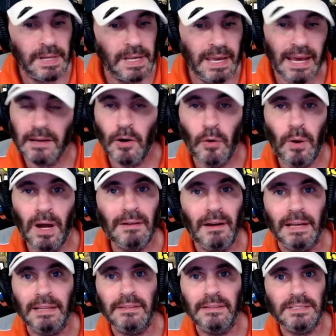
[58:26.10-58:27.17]
Can't go on
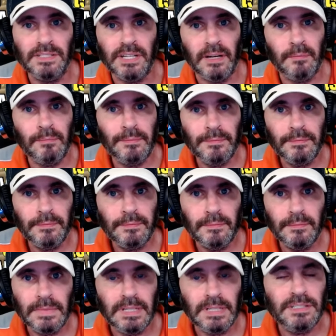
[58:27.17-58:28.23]
like this, Jim.
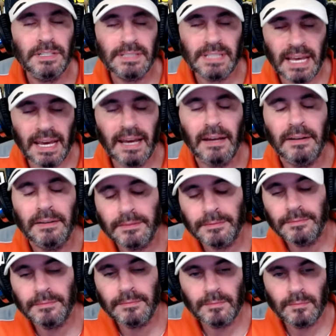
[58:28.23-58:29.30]
You just can't.
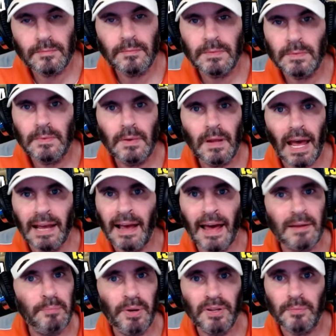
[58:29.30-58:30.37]
I
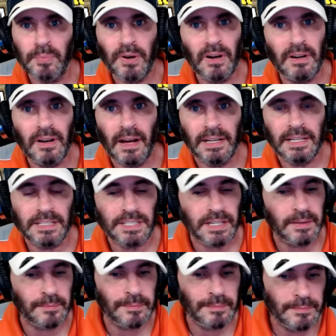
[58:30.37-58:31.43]
got to pull the plug on you,
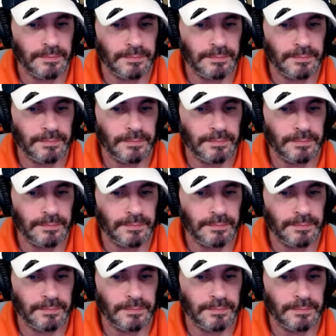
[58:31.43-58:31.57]
Jim.